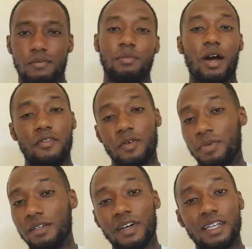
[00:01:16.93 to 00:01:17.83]
Boy, if you
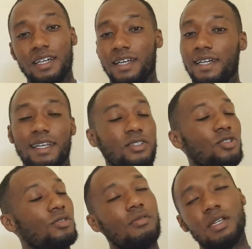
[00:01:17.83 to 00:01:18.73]
believe any of that, then
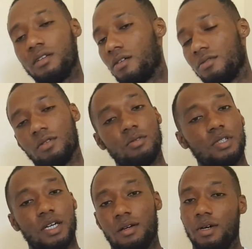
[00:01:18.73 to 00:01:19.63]
you really don't know
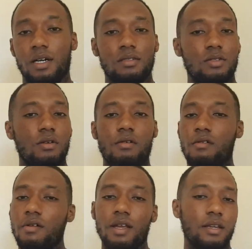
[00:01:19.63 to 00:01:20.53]
Jay You
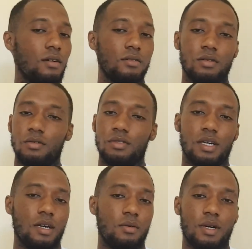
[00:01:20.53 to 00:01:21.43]
really don't know
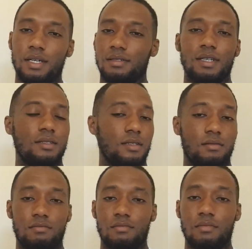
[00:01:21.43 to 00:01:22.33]
Jay
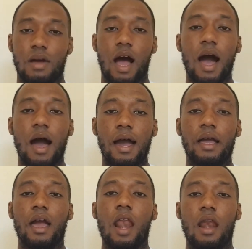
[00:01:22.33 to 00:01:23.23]
Listen,
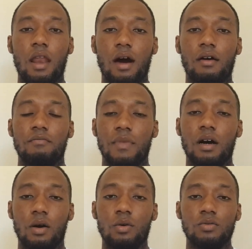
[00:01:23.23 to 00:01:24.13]
I love my
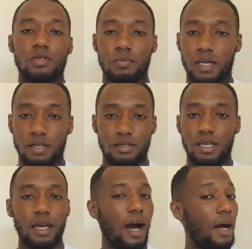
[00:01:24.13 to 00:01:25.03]
own space.
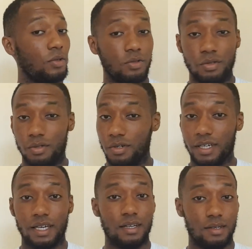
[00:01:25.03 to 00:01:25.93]
I do not
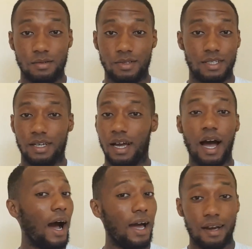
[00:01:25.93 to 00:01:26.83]
get lonely.
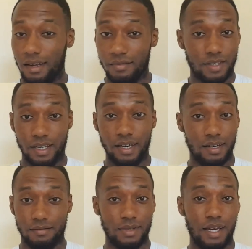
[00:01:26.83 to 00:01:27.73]
I love it
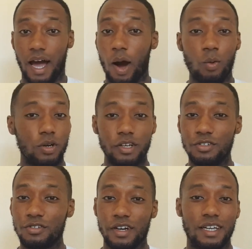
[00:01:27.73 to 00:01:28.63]
here mate, I wouldn't
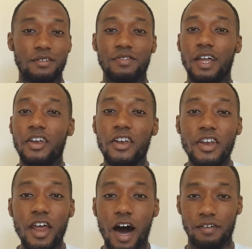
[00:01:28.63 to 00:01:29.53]
trade it for
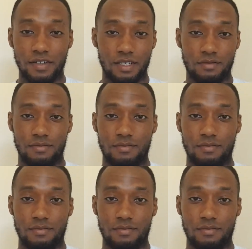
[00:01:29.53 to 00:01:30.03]
nothing.